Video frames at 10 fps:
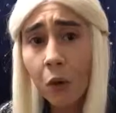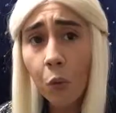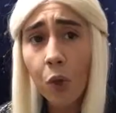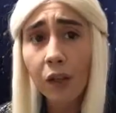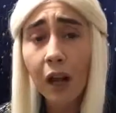
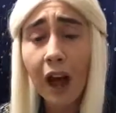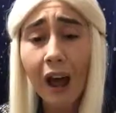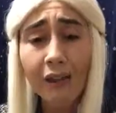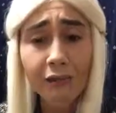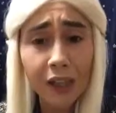What
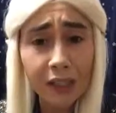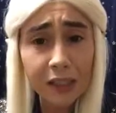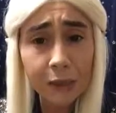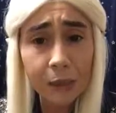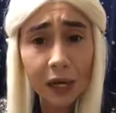I
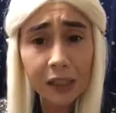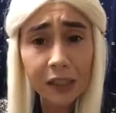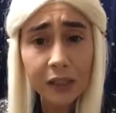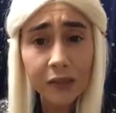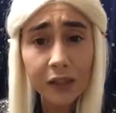find is bad
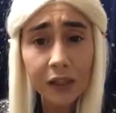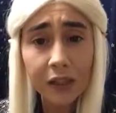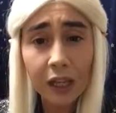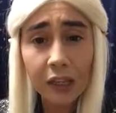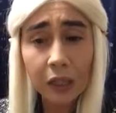is the
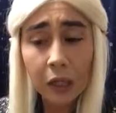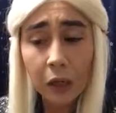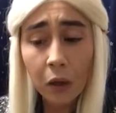fact that